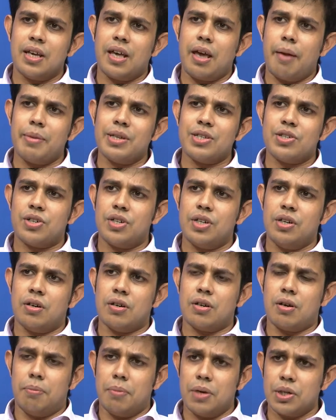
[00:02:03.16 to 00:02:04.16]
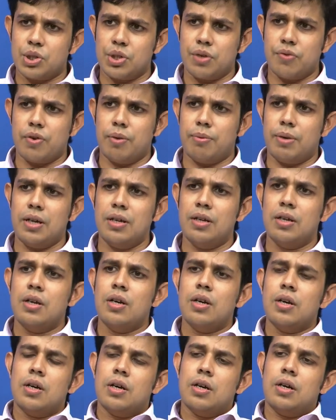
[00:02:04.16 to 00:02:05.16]
chemistry or combustion from a
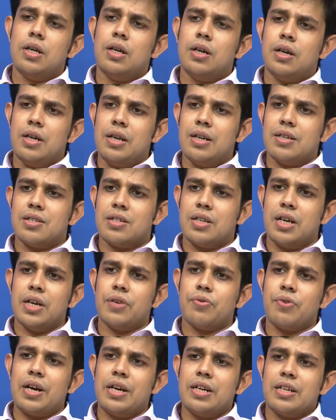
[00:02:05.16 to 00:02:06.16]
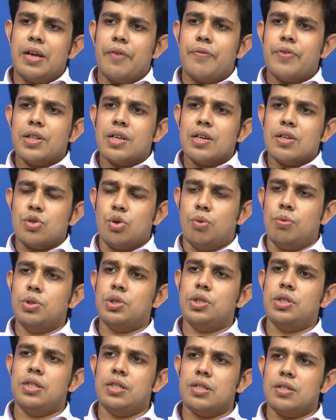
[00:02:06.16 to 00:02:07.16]
in a state where everything is
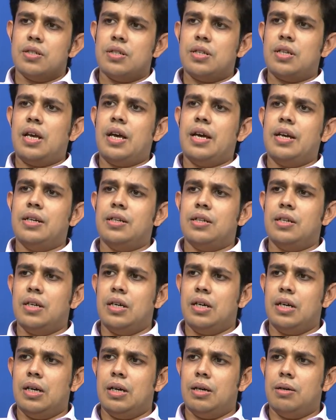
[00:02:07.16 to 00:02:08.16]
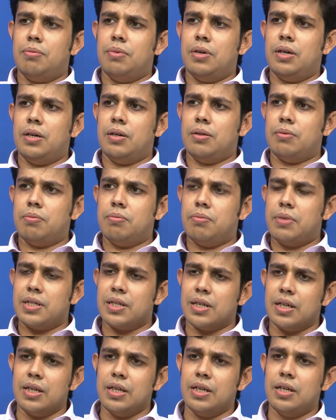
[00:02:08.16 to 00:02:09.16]
homogeneous, and
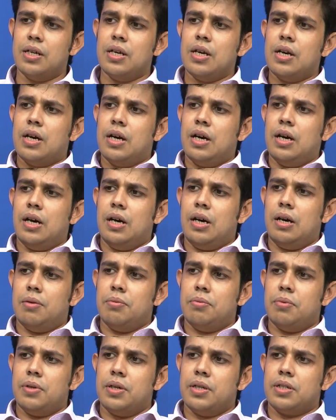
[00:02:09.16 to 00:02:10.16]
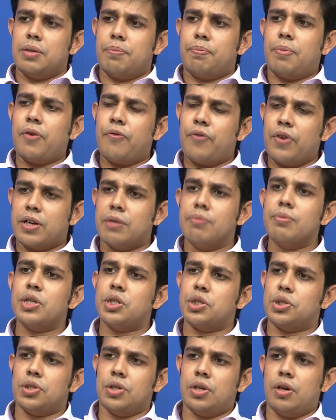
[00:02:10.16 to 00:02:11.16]
basically it is a perfect
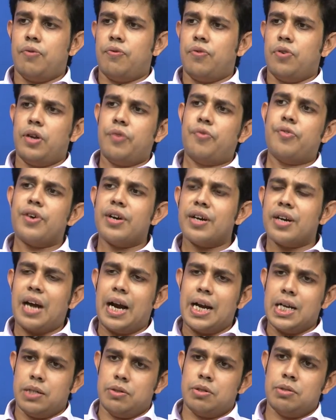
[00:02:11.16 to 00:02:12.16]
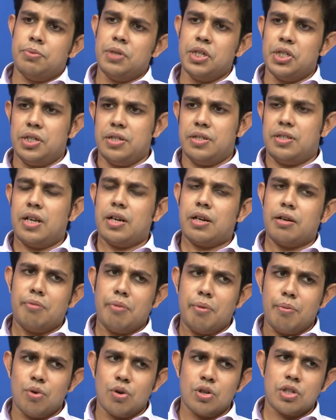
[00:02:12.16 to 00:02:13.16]
mixture of different kinds of species. There can
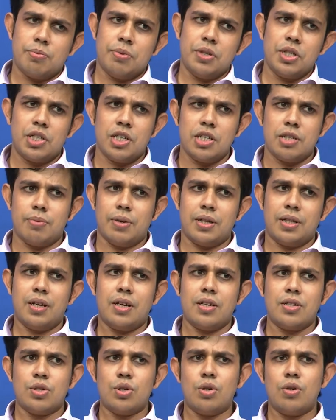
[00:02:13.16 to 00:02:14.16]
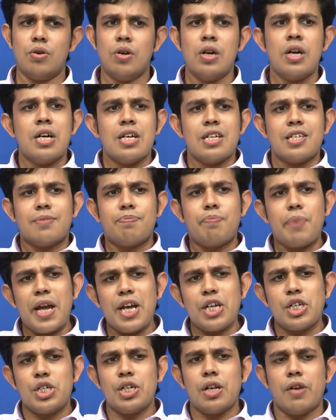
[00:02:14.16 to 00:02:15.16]
be more species, but there is no
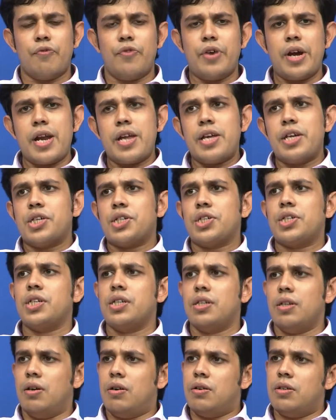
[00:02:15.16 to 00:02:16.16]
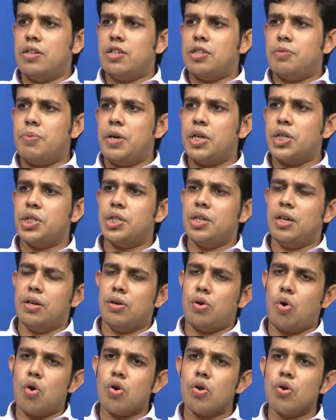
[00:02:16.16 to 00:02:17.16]
spatial variation or the spatial
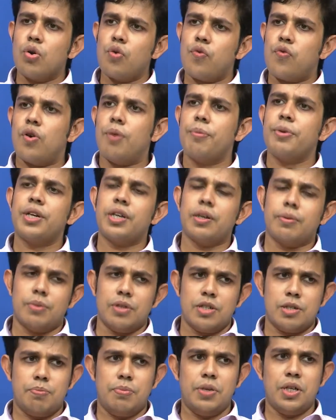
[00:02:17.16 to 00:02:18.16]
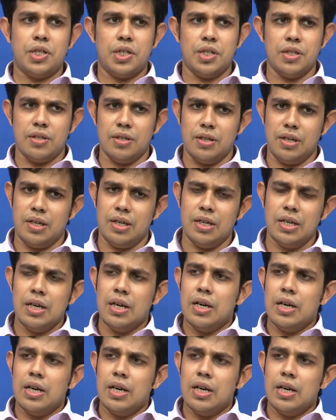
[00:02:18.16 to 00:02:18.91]
non-uniformity of the species in the